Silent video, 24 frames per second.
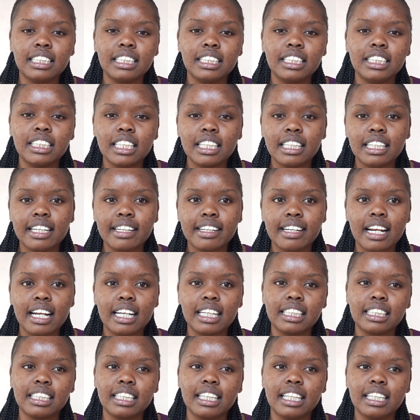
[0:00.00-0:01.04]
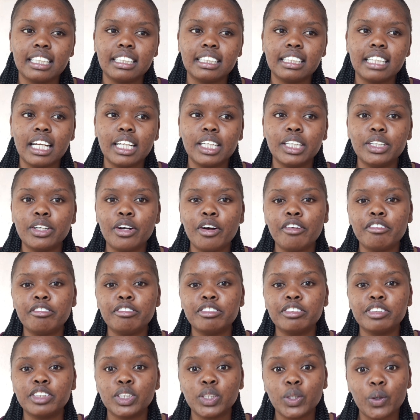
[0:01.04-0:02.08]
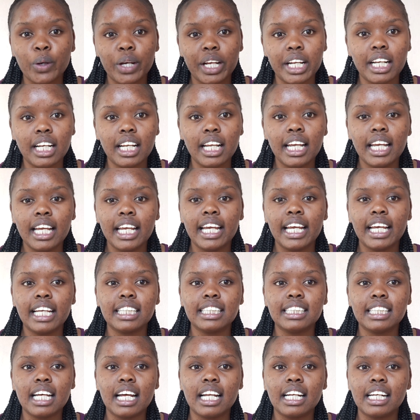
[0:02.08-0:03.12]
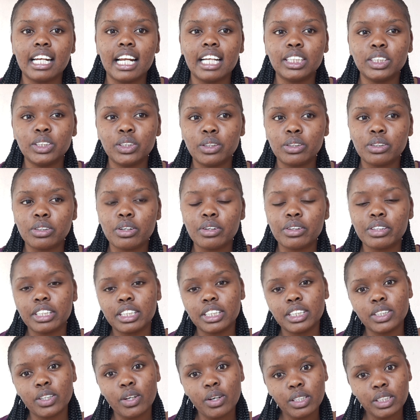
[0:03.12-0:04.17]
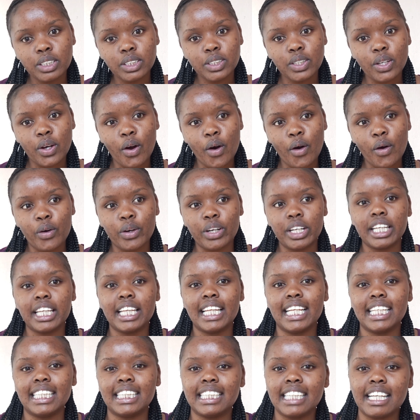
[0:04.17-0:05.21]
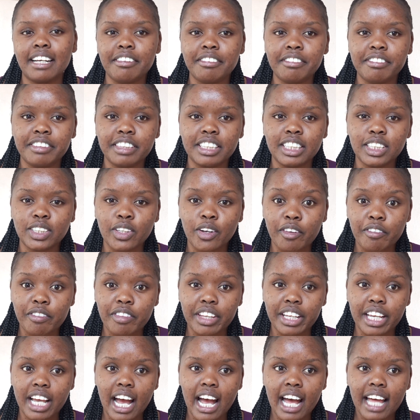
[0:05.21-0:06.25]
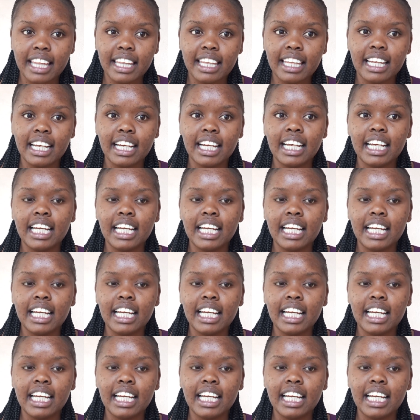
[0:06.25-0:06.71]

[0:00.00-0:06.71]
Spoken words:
generally the study of soil as a natural resource on the surface of the earth,